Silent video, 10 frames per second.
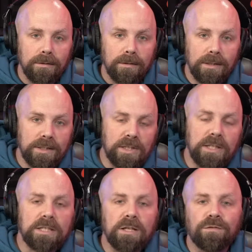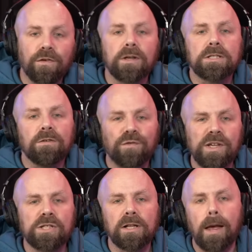is this the first
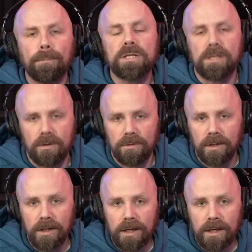official episode